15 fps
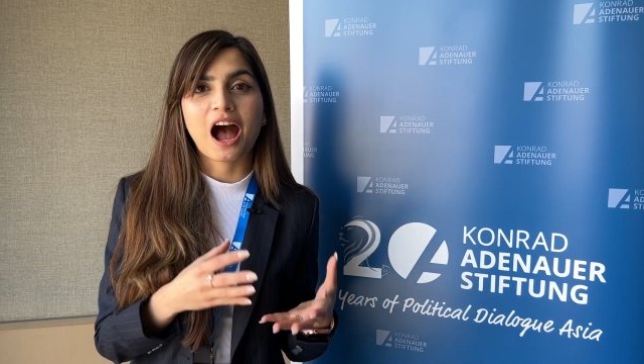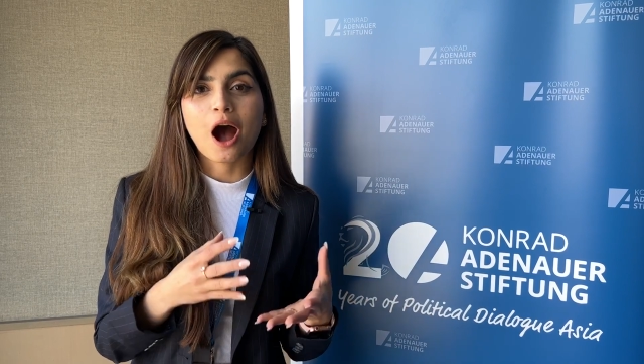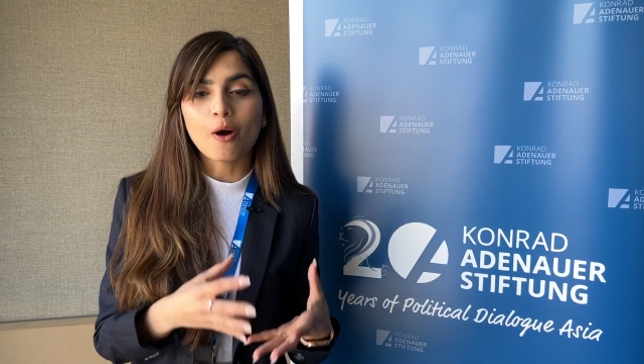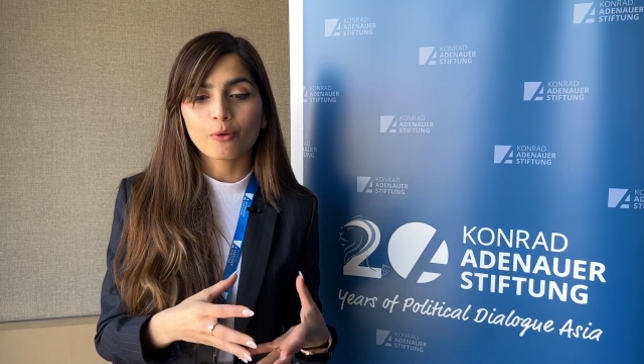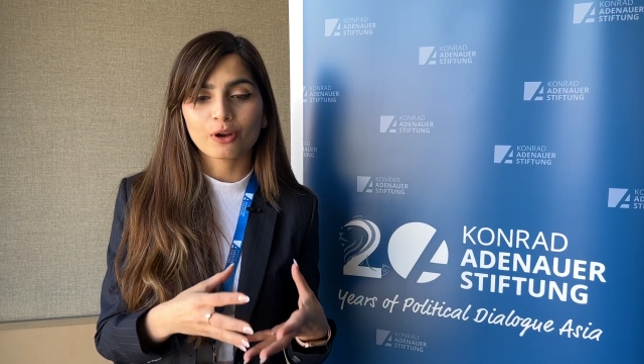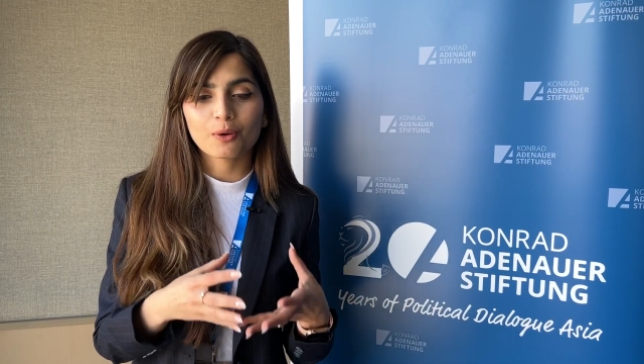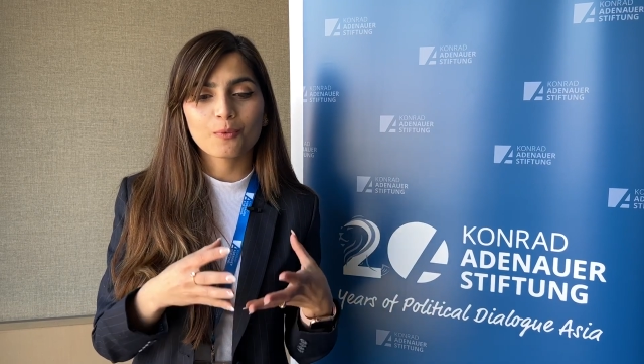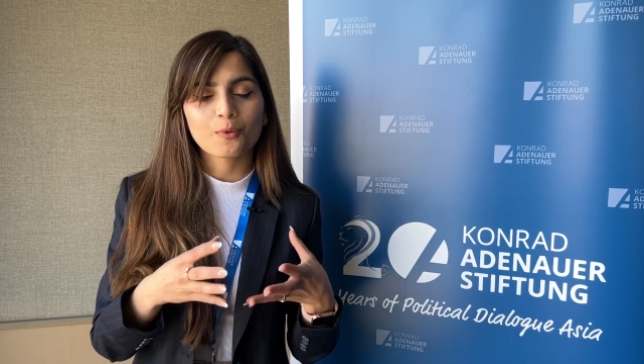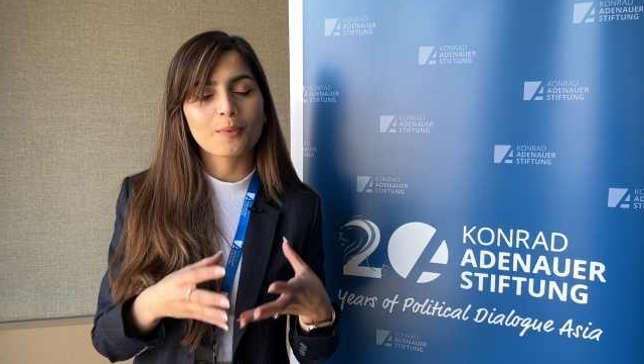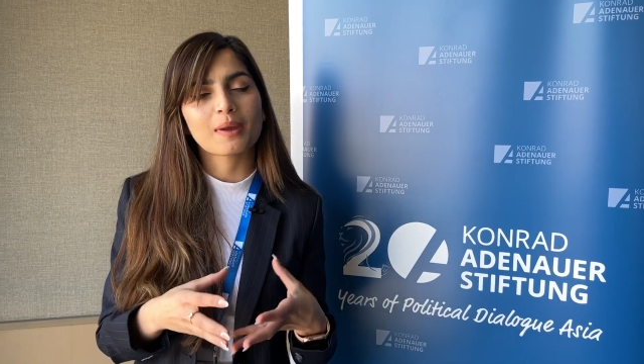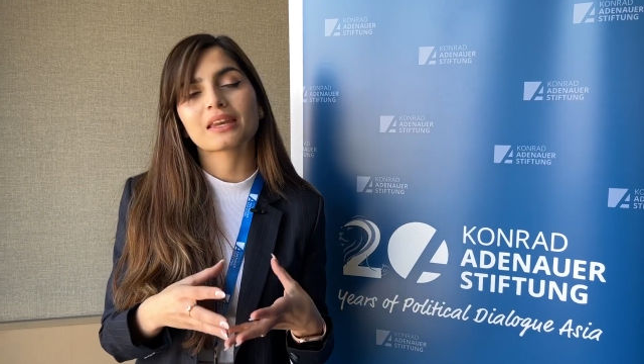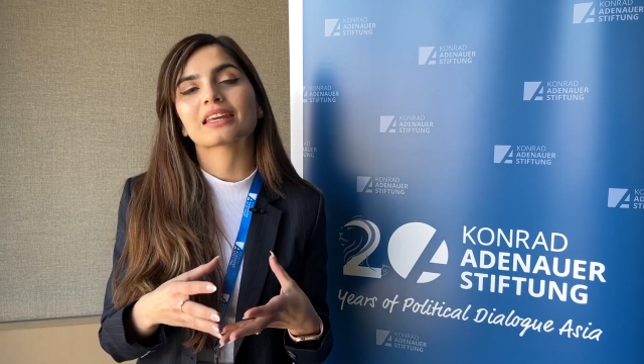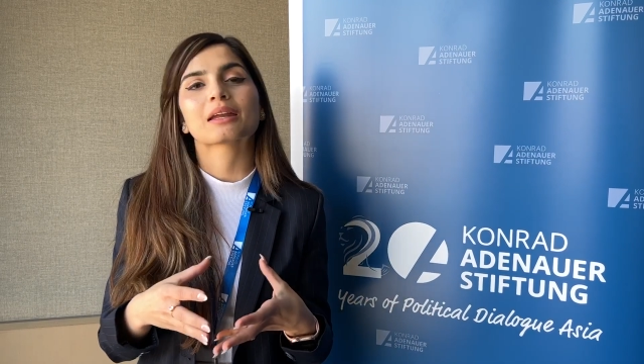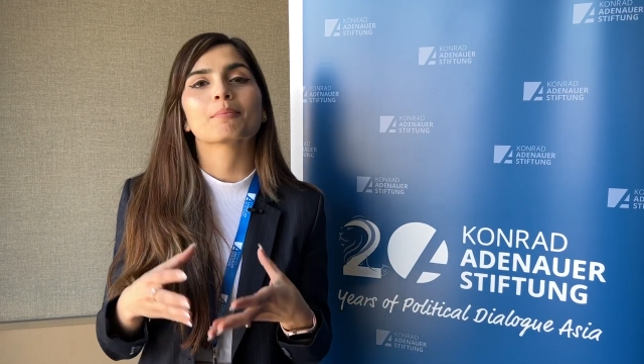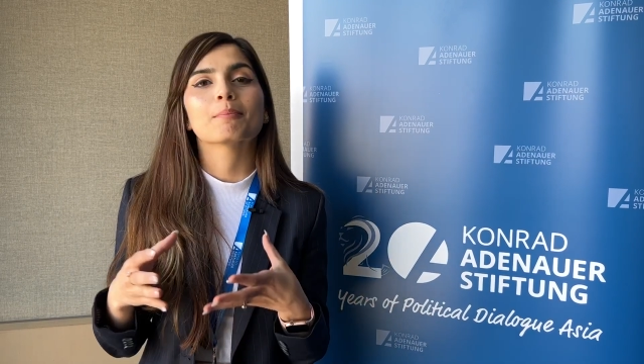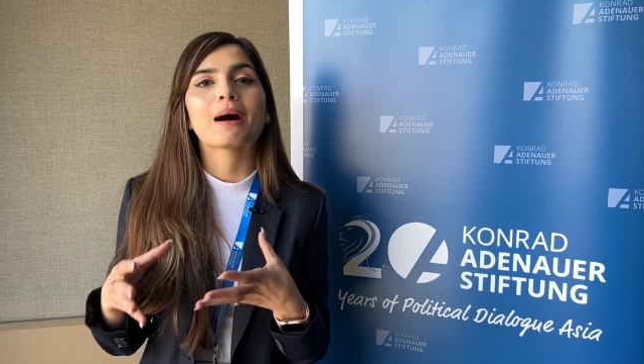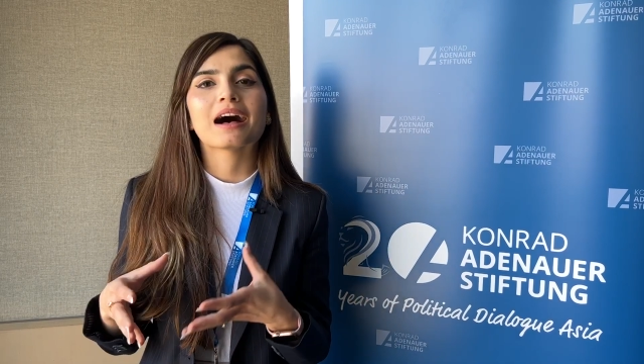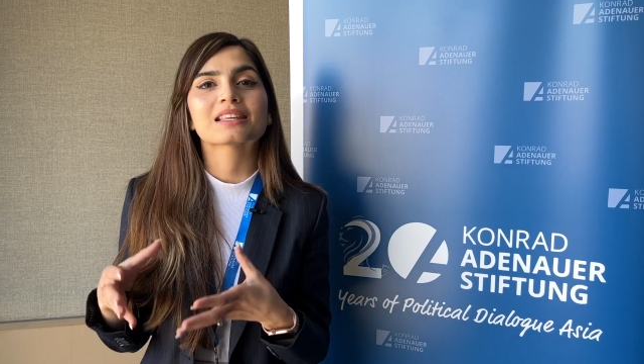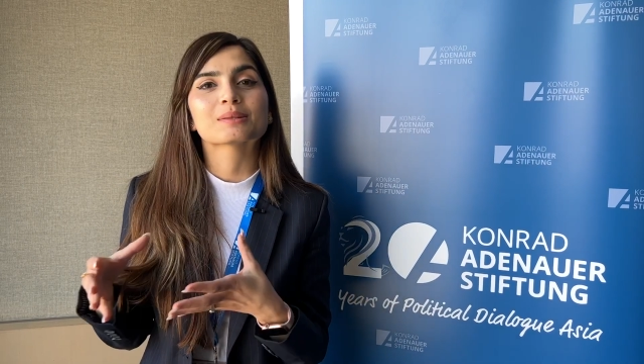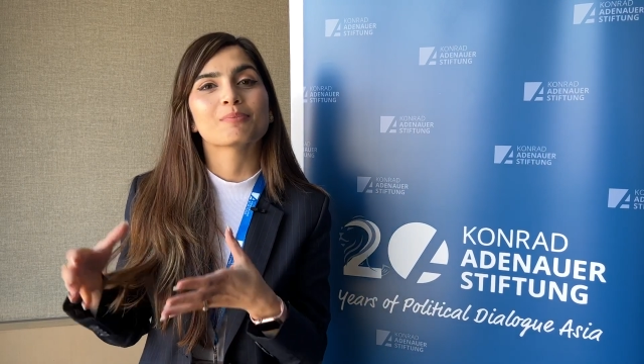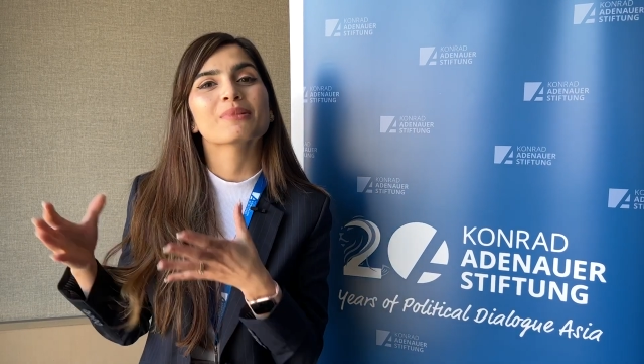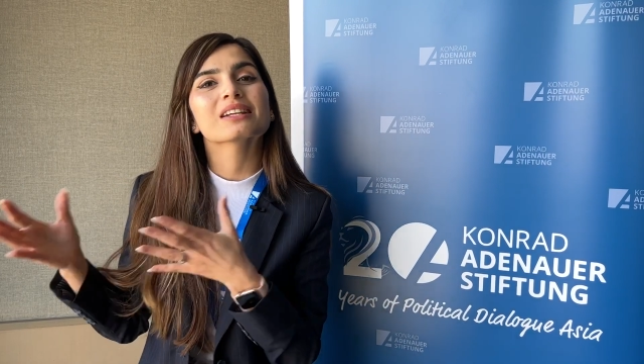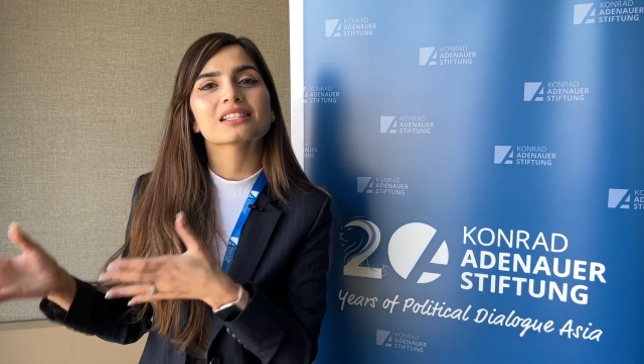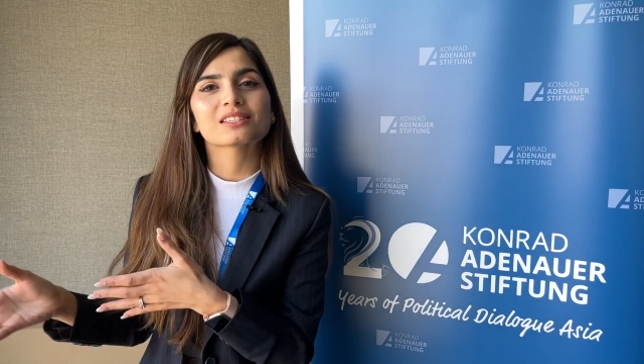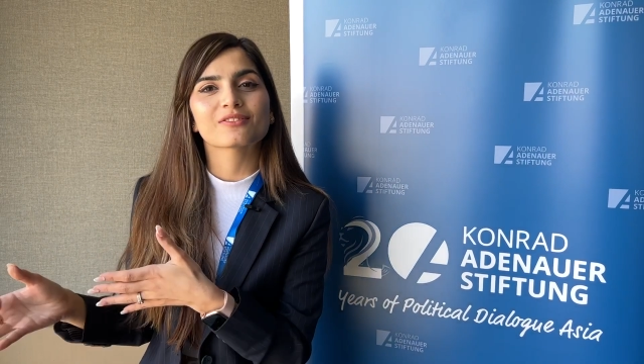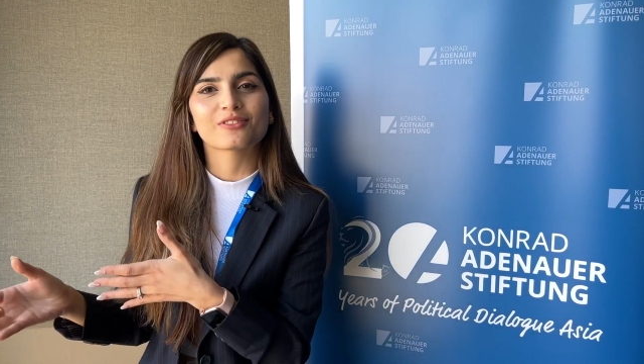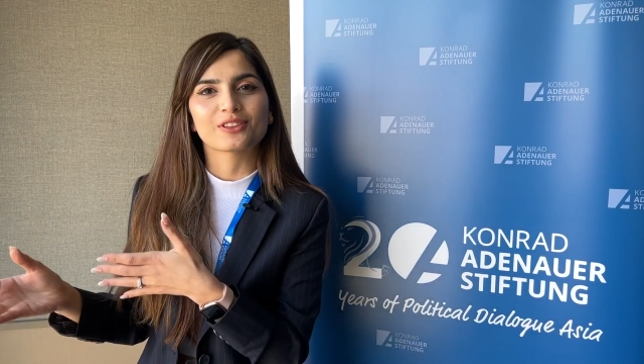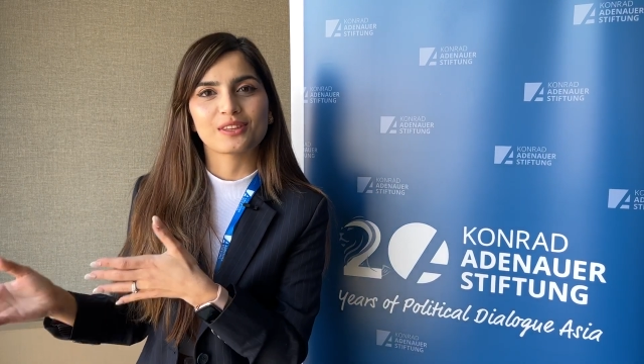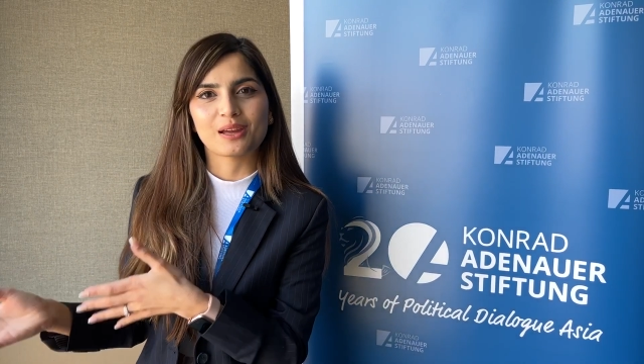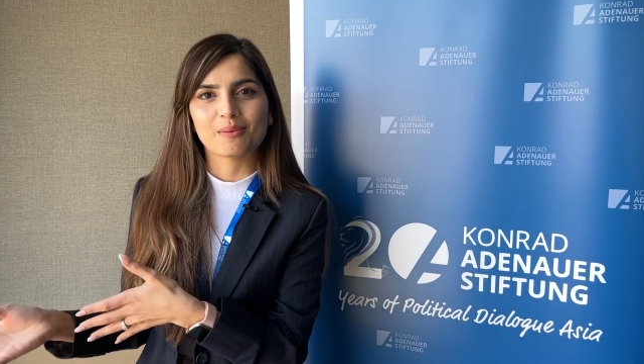how come women can pass bills
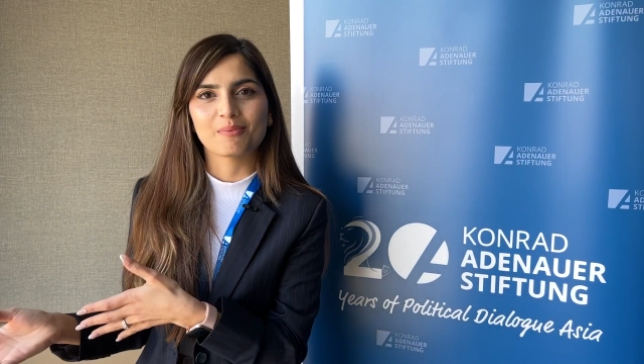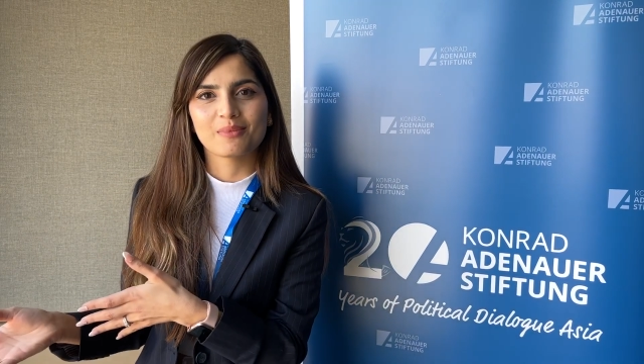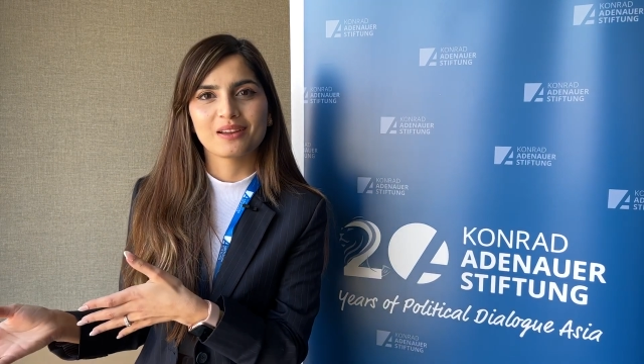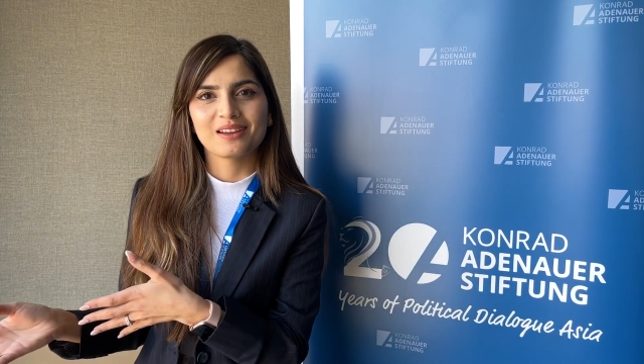for them?